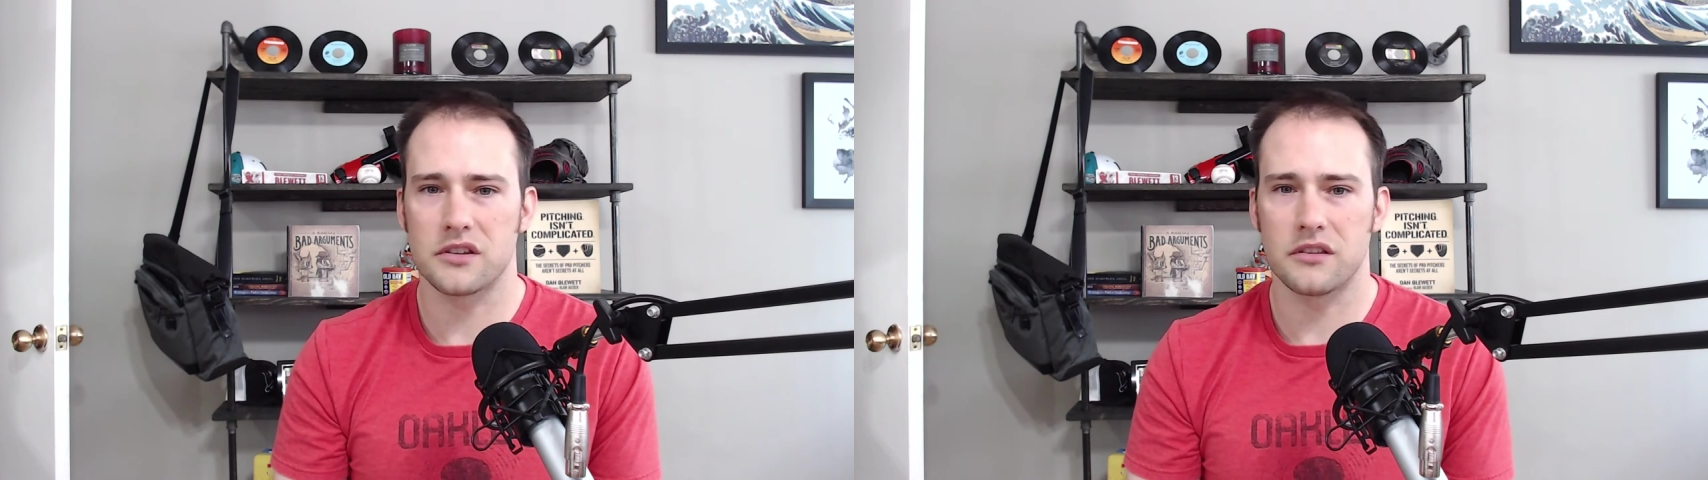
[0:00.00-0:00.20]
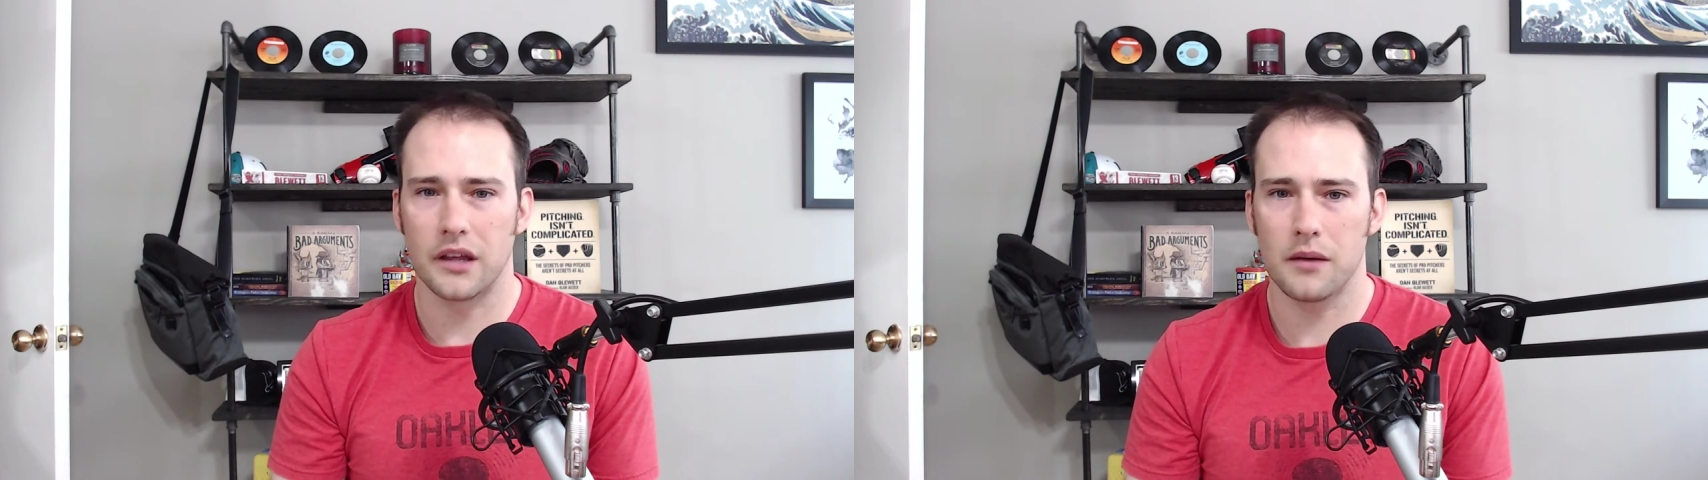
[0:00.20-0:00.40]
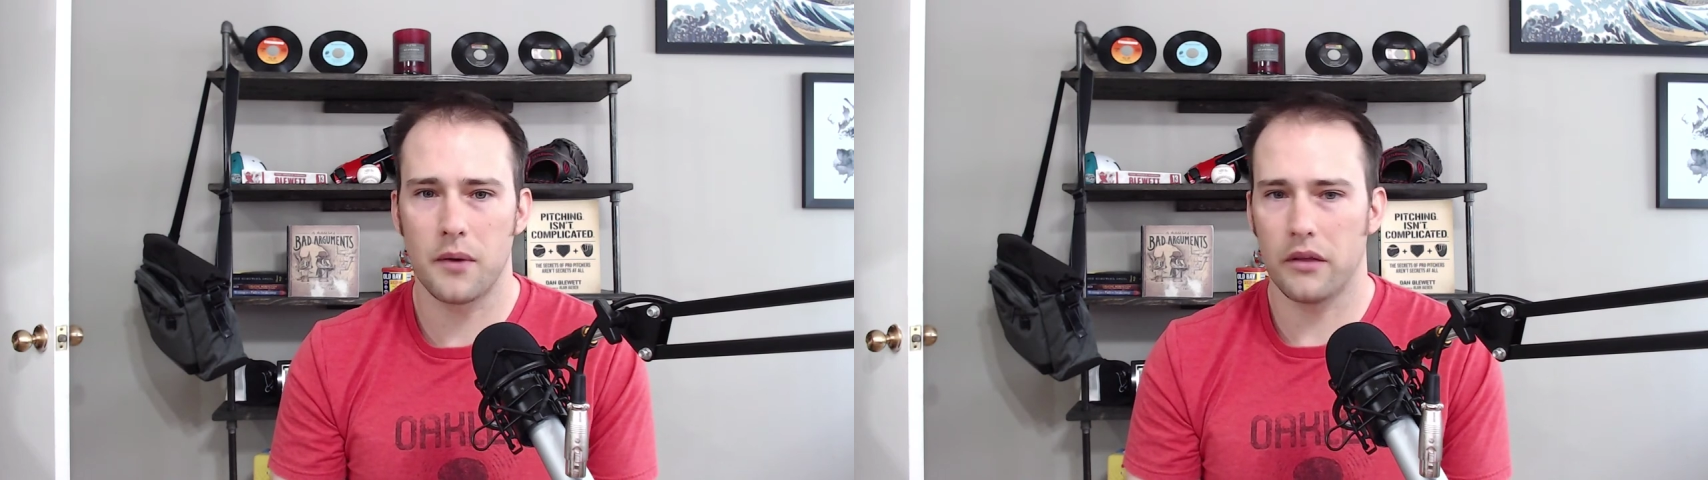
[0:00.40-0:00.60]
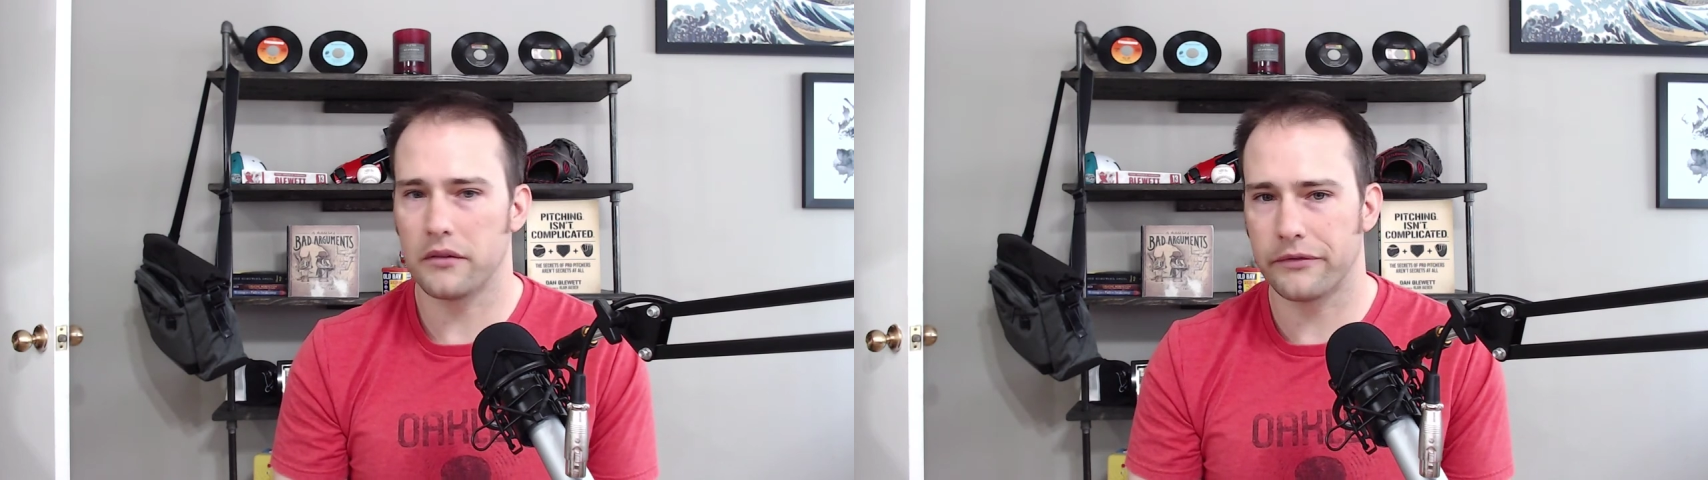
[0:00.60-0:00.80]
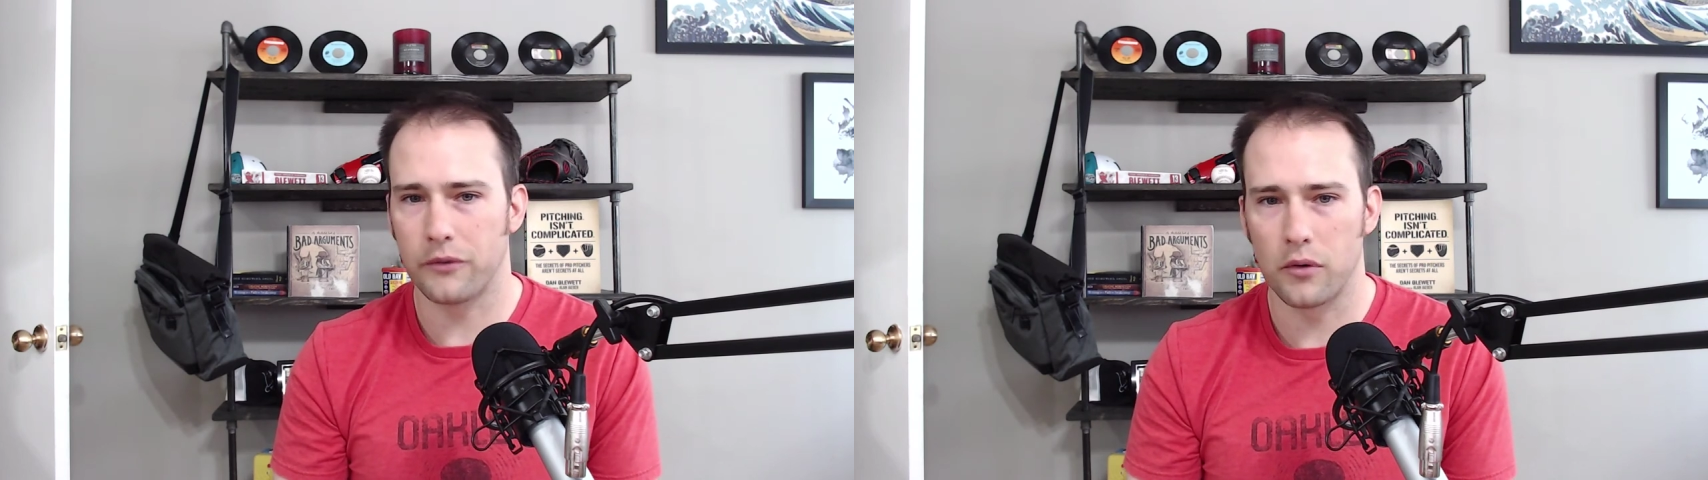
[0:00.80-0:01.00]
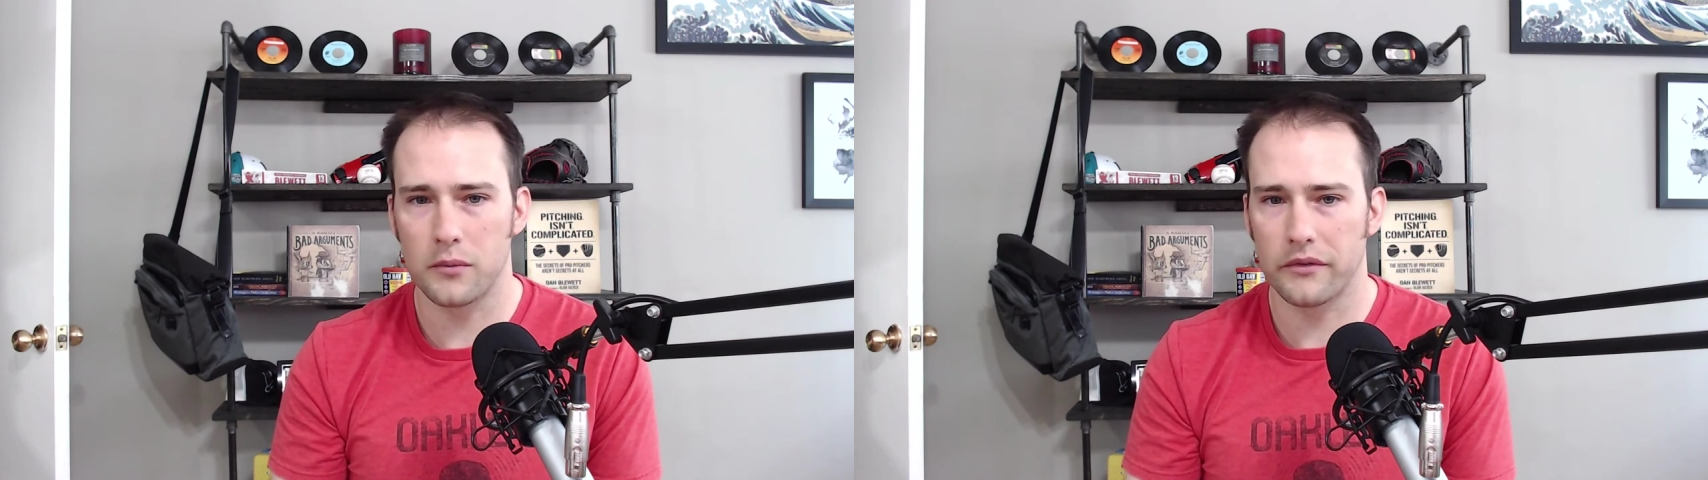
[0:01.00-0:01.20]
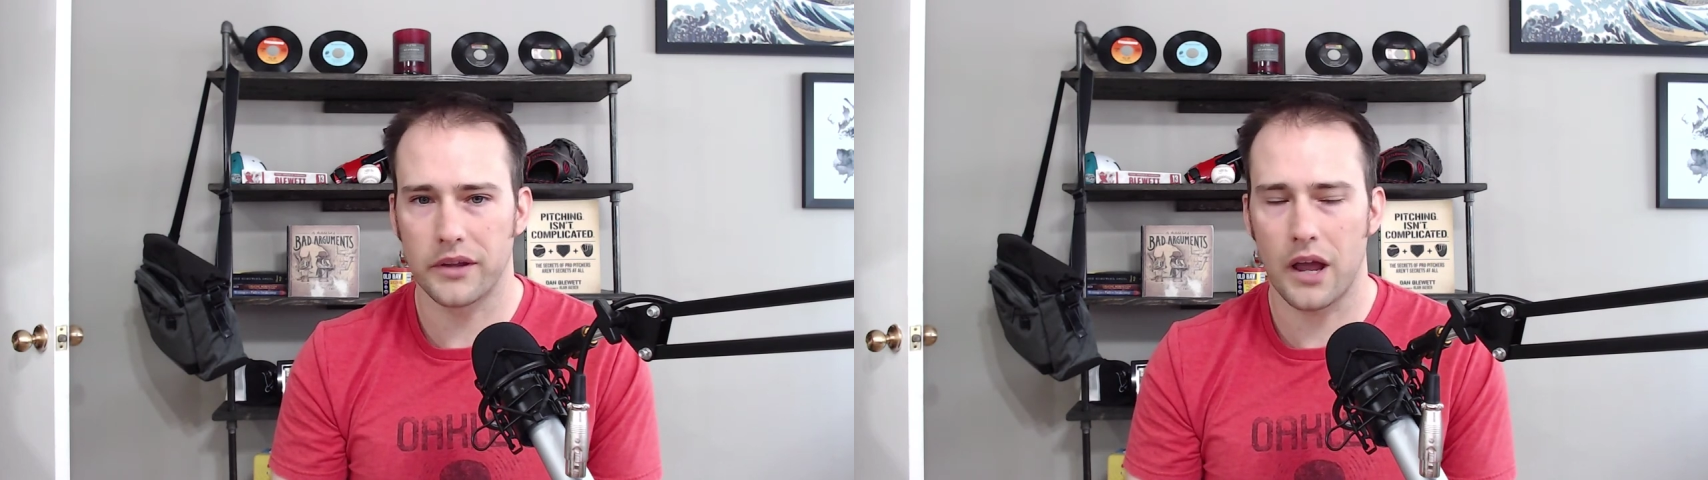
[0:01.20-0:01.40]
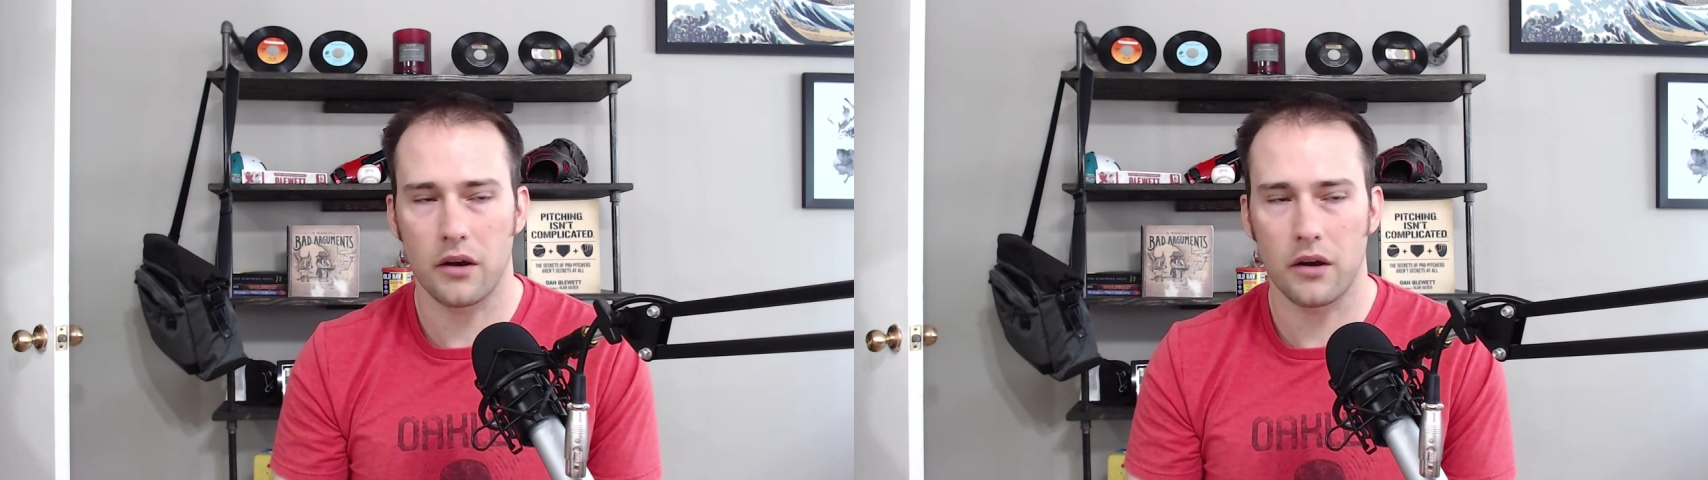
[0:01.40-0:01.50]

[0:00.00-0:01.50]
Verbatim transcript: think about their form of a tackle?